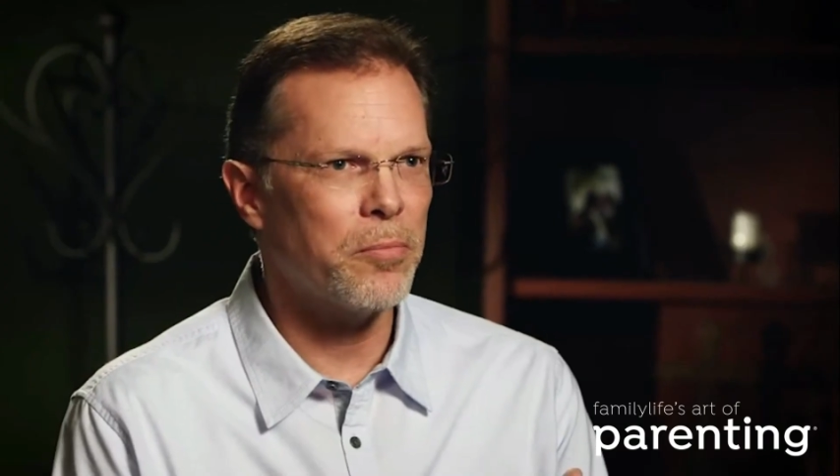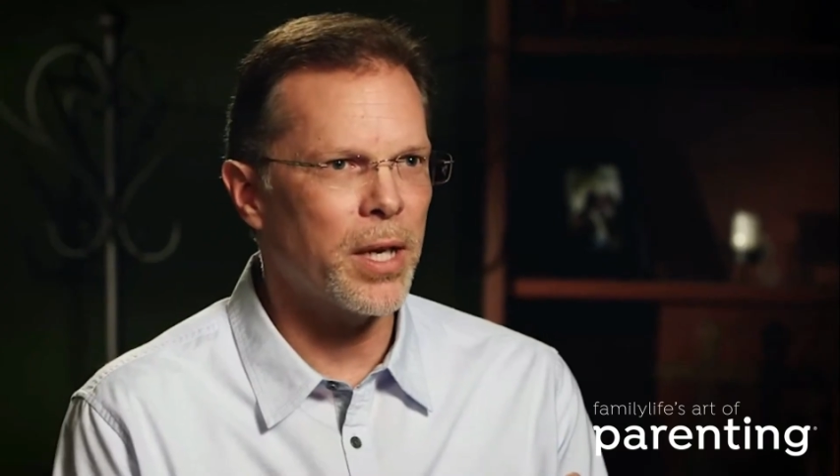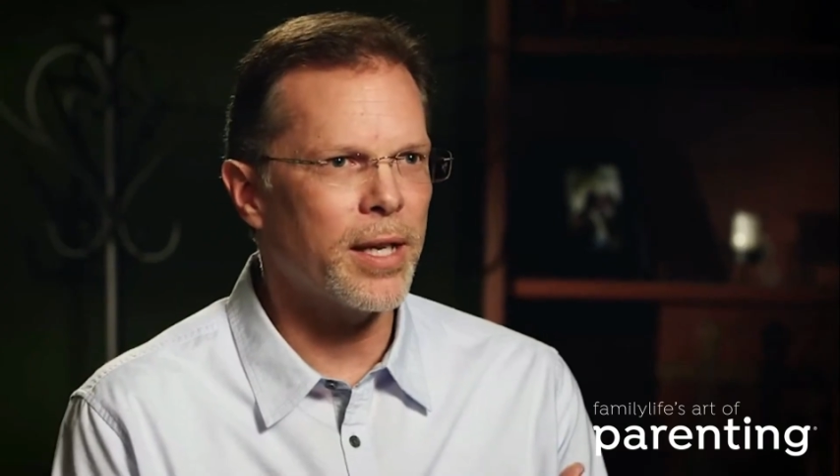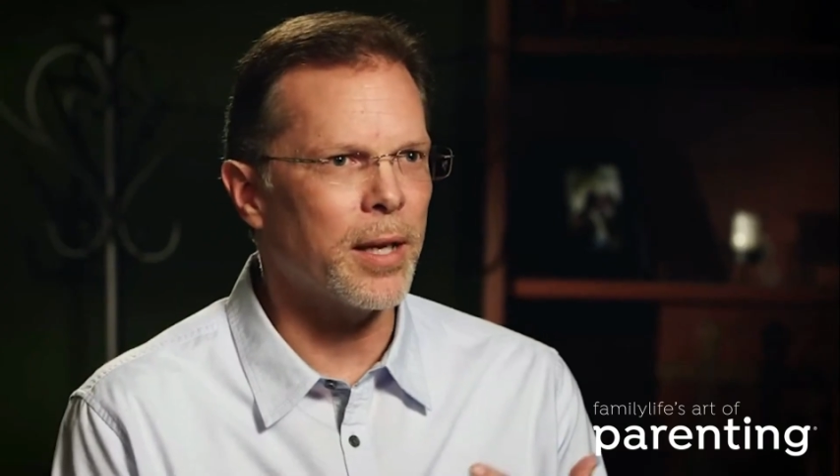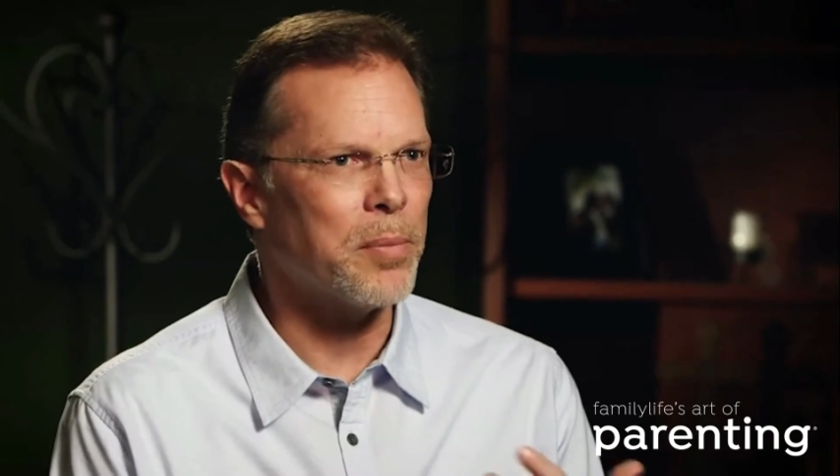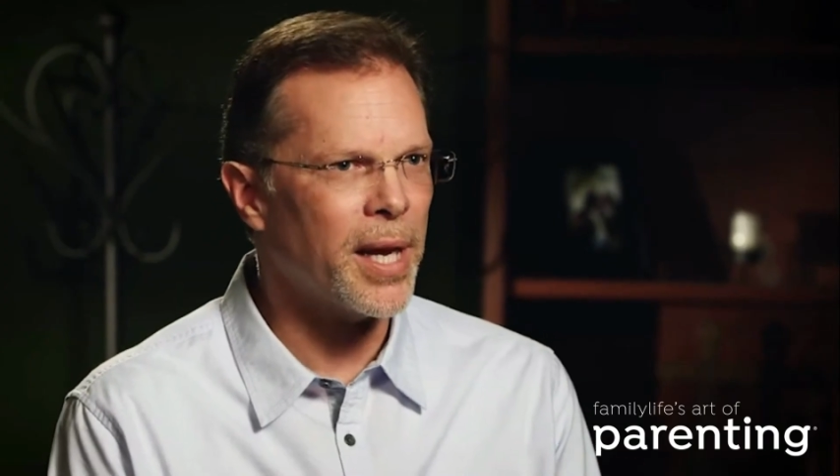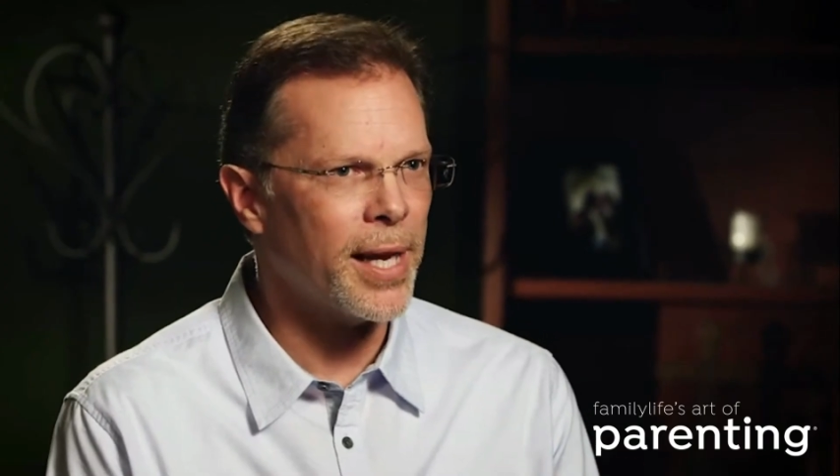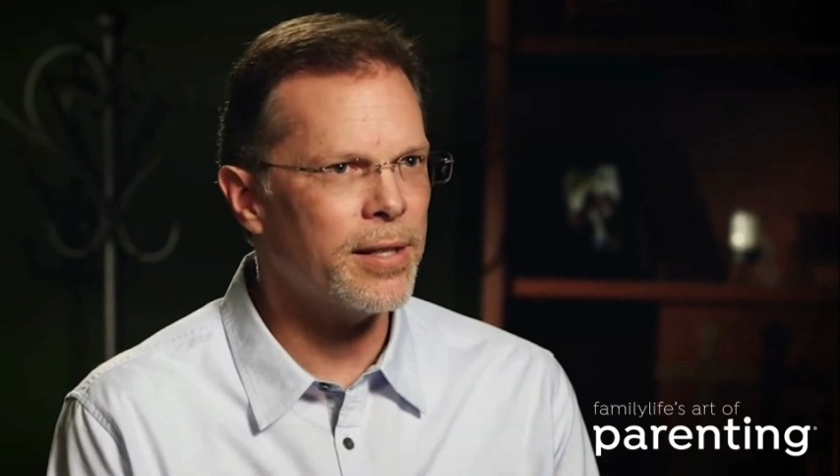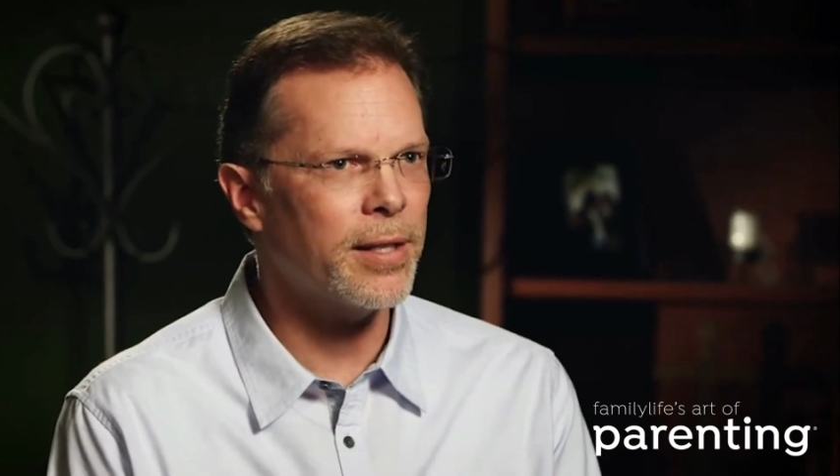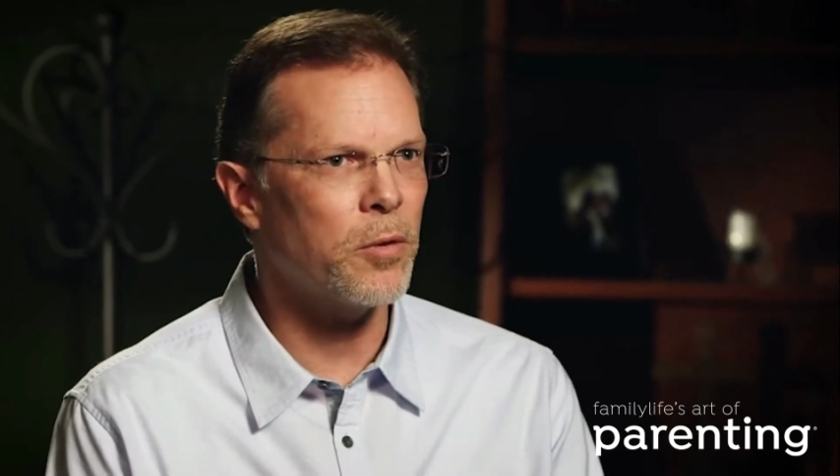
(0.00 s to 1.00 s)
again,
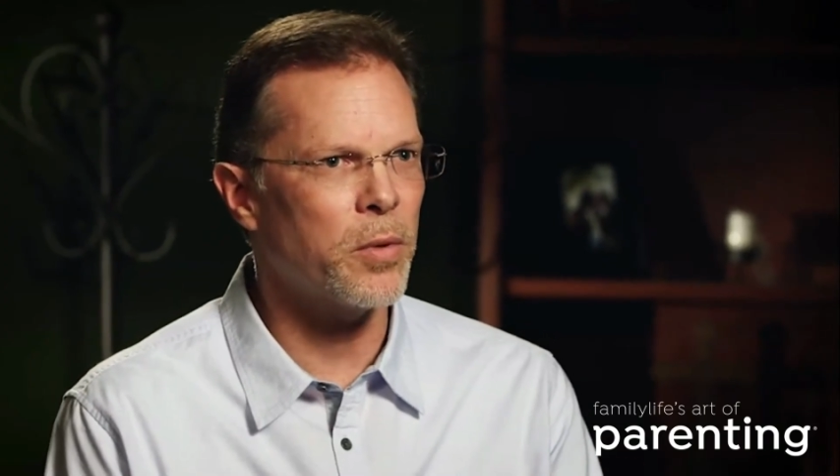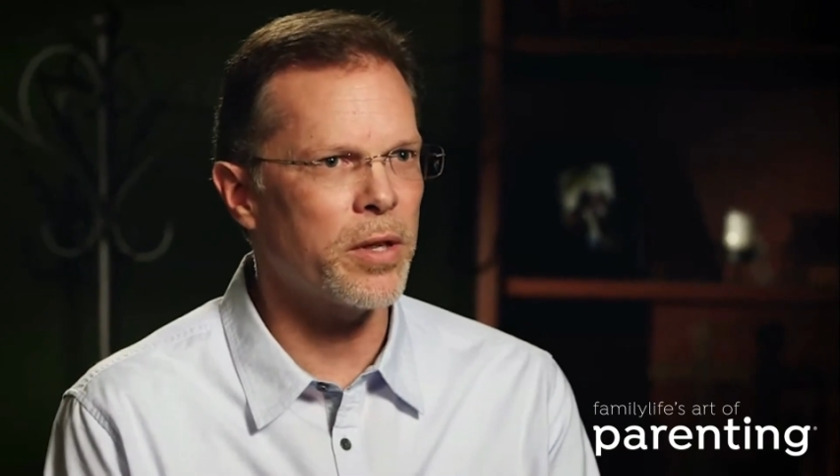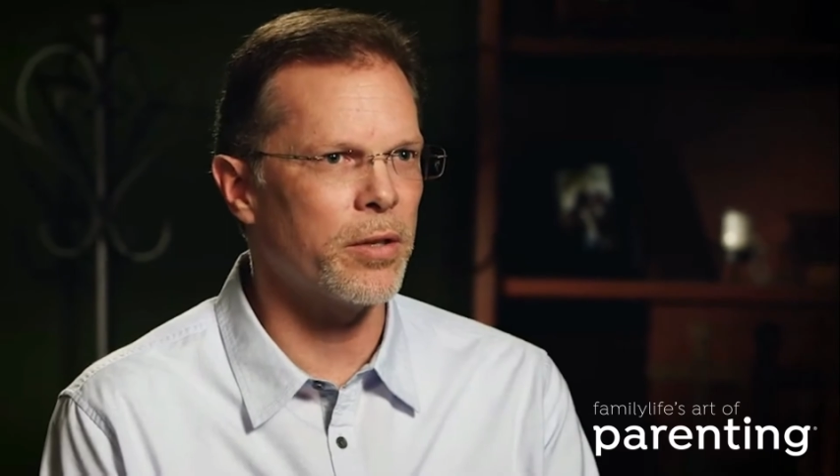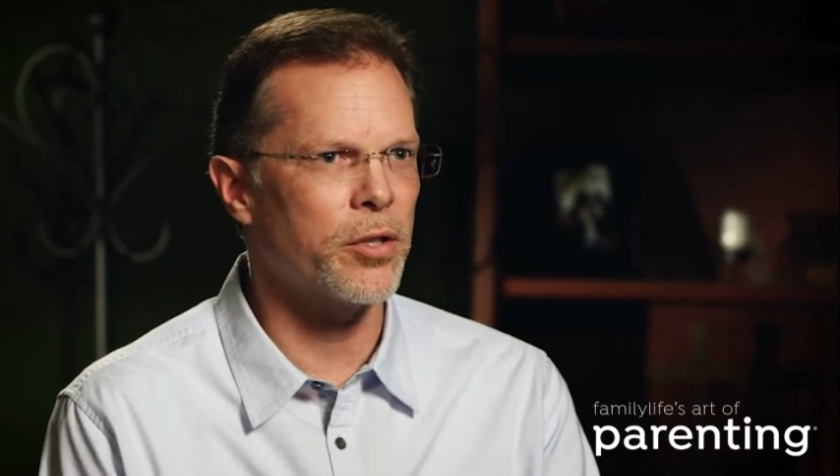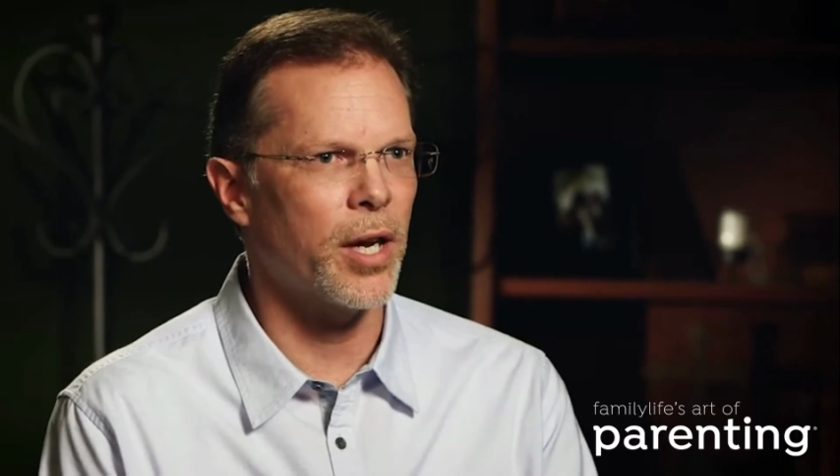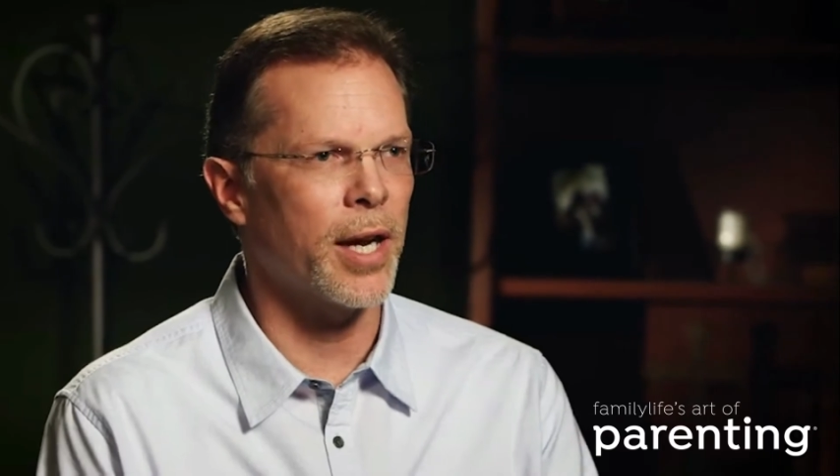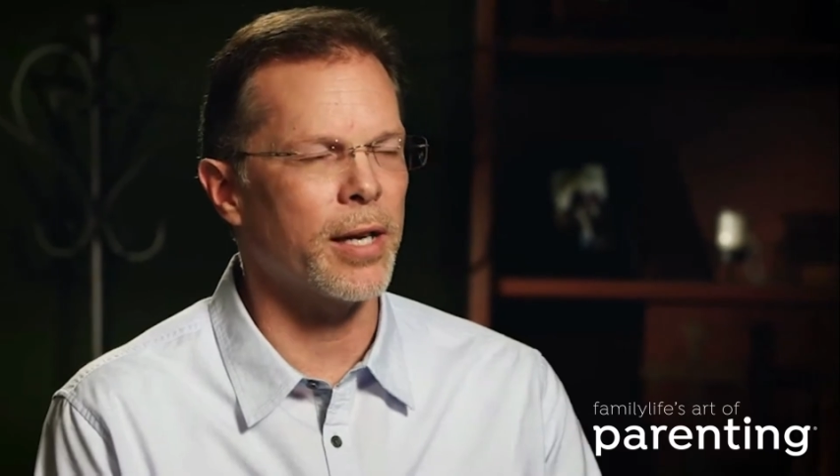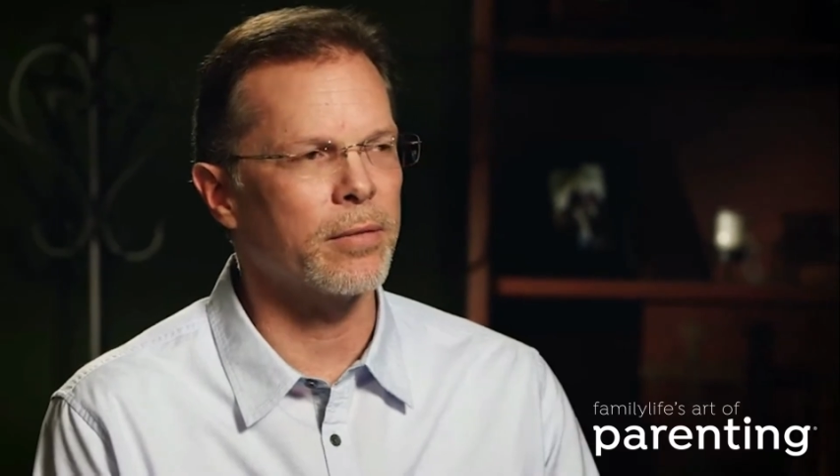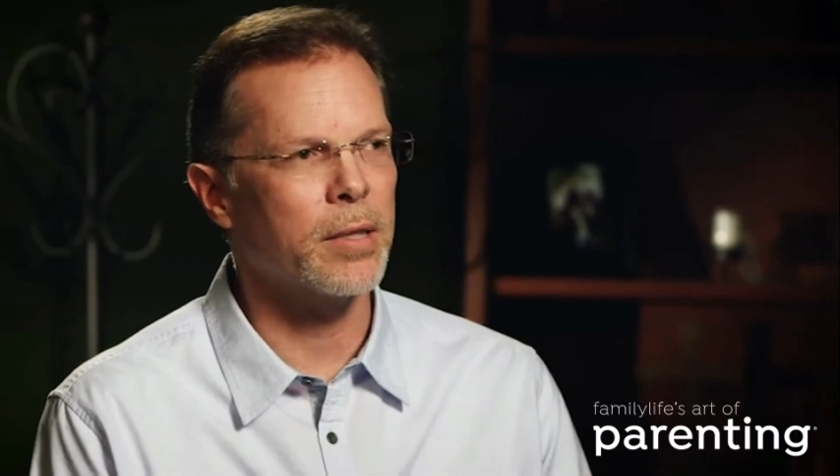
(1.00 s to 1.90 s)
pacing with the child.